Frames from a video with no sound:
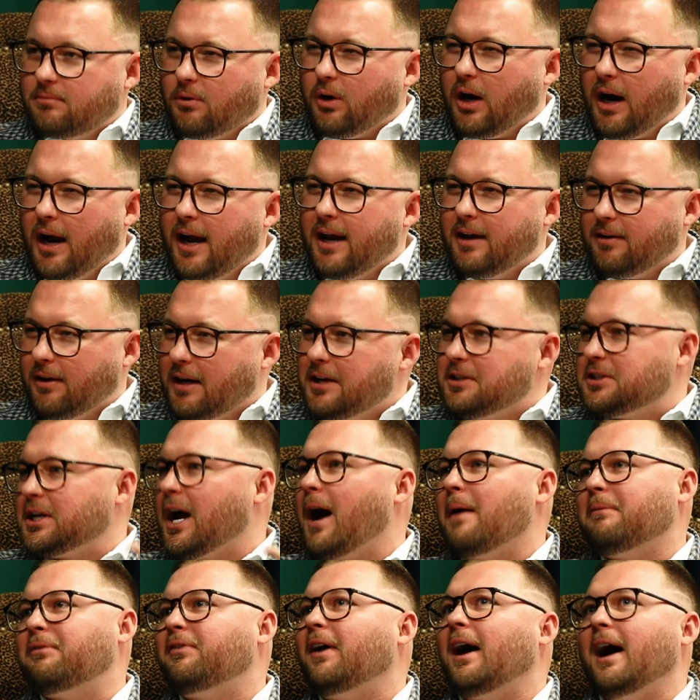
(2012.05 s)
Right?
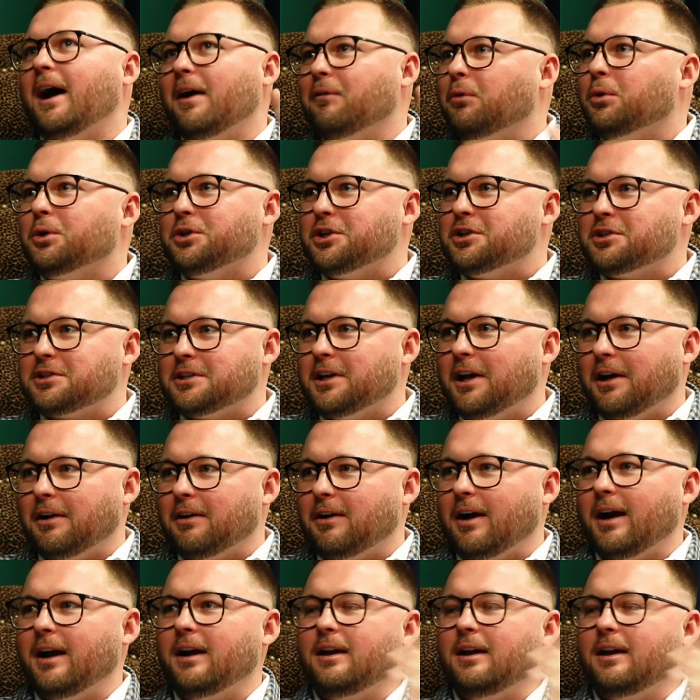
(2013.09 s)
Top five, we'll just say, right?